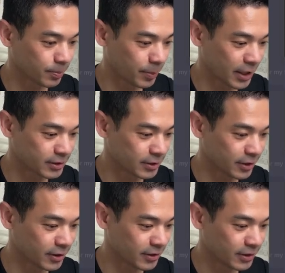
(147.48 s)
Paste it
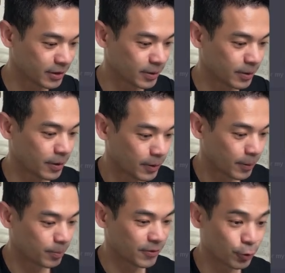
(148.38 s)
in.
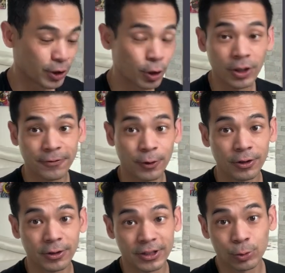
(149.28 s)
Before you go any
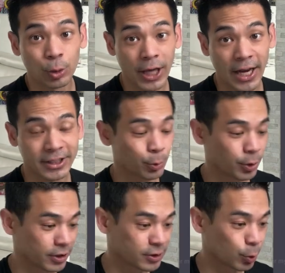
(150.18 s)
further, this won't actually
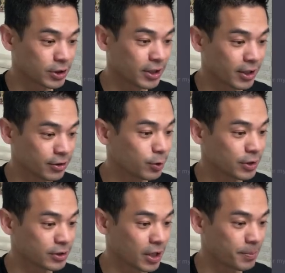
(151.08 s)
work. So what you got to do is come